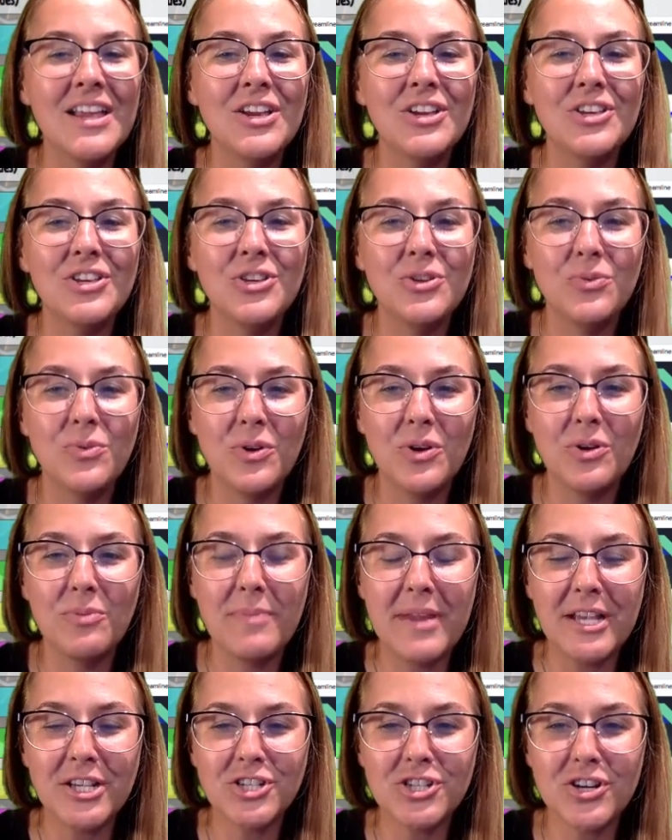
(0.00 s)
you will
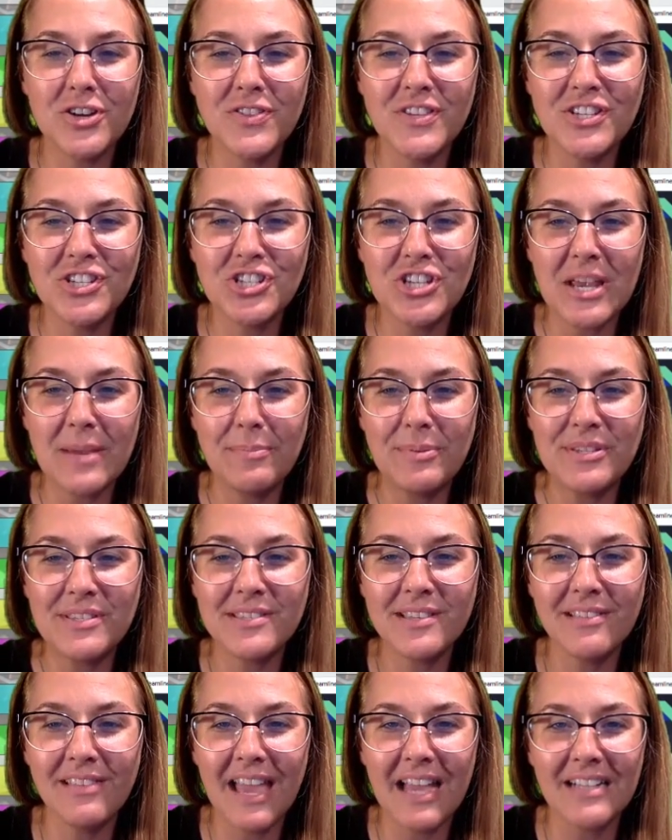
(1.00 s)
make sure the shape is
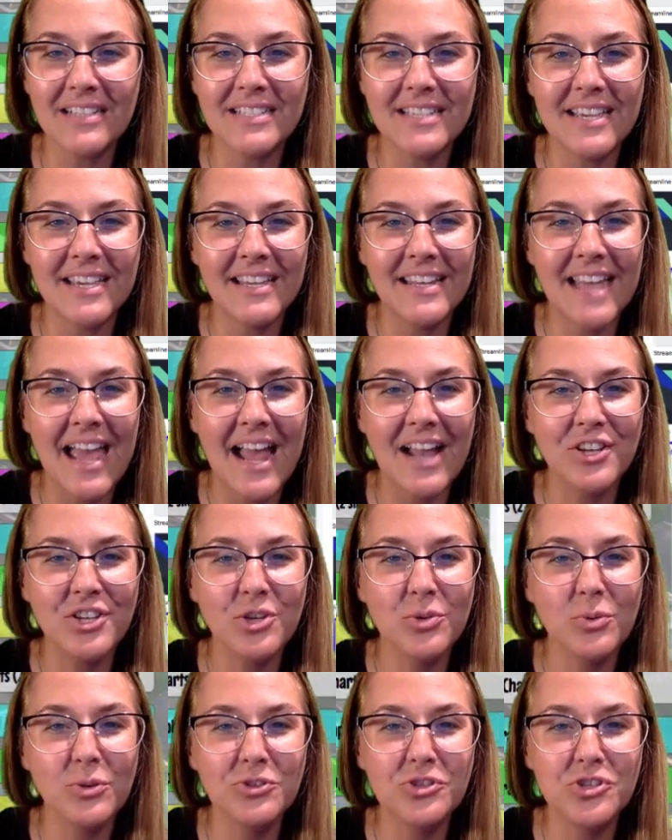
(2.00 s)
selected and you
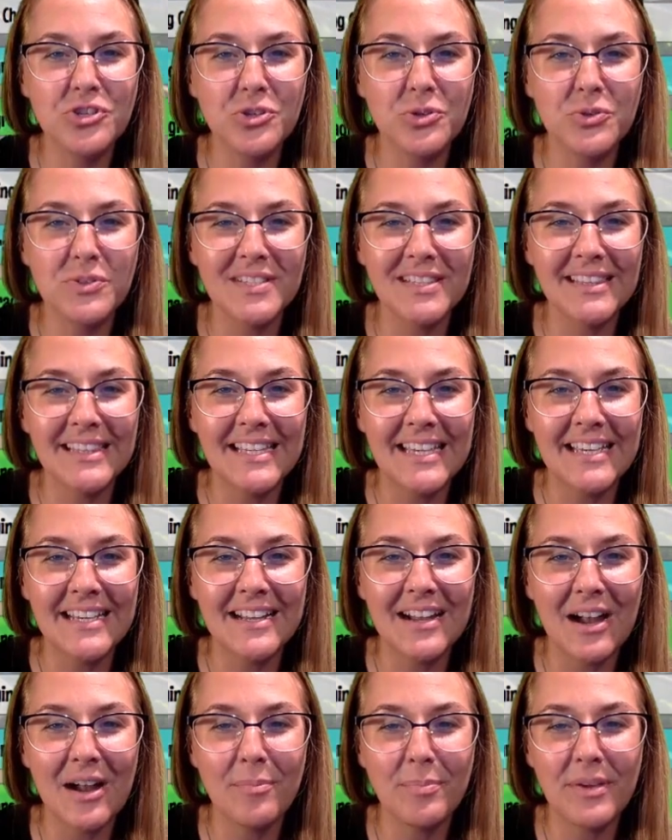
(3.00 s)
will choose link
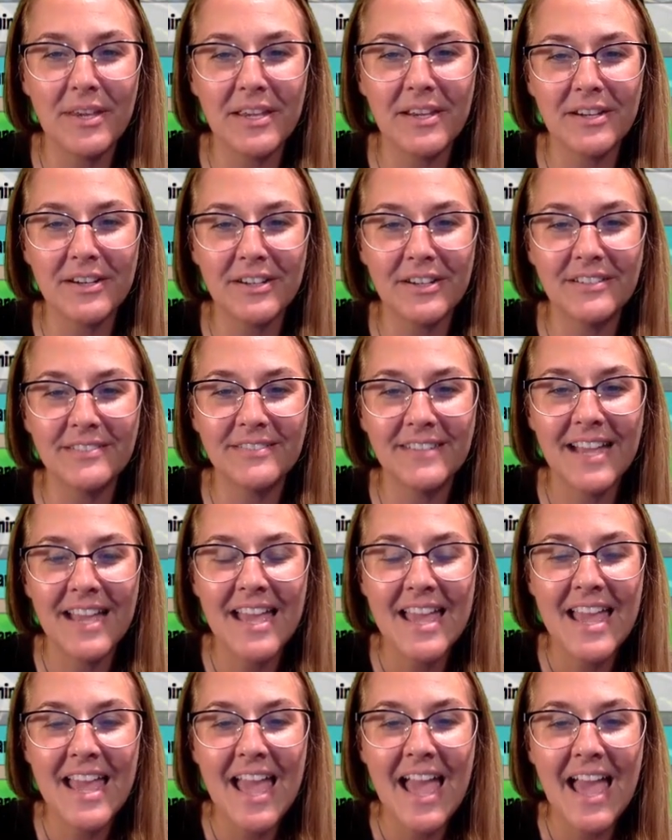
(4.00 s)
up here.
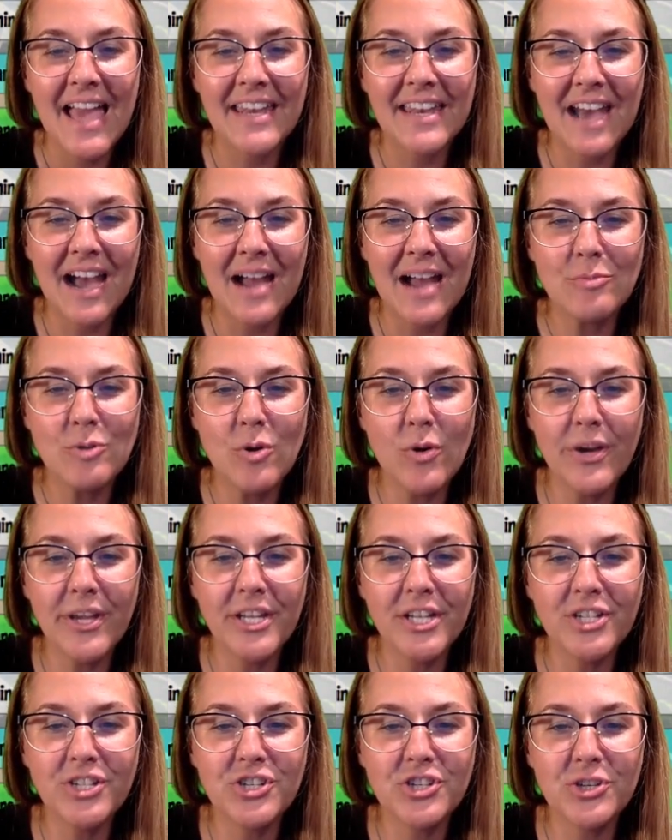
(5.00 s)
And I'm going
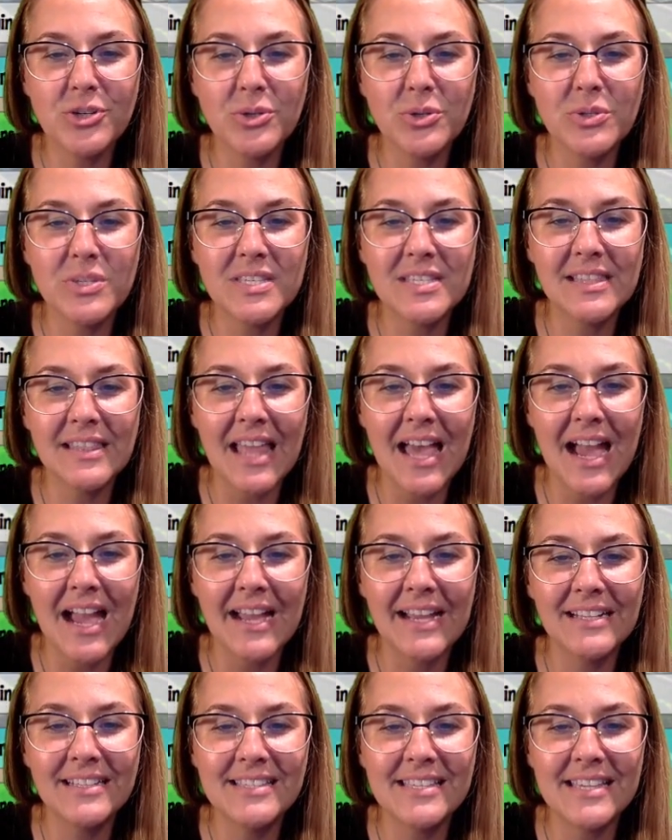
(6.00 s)
to choose
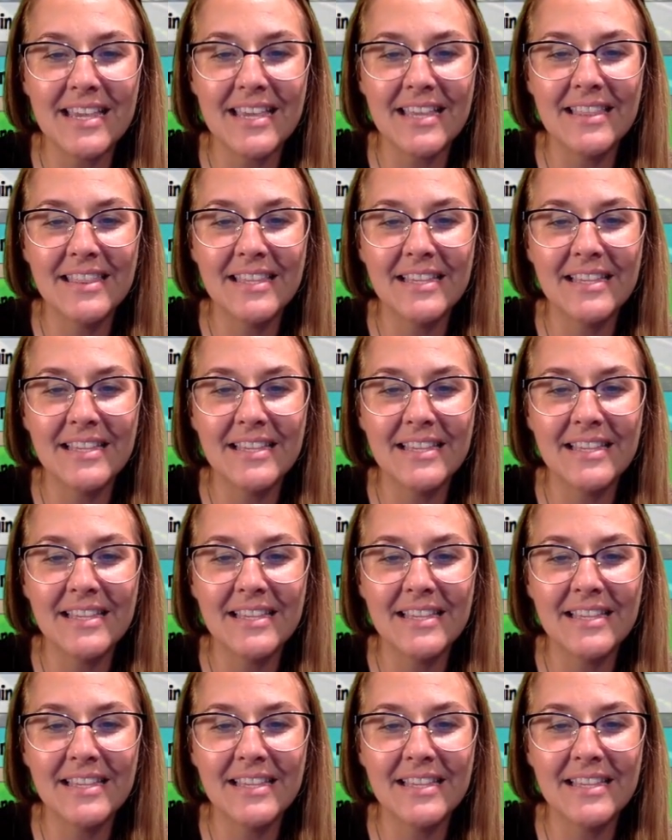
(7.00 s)
slides in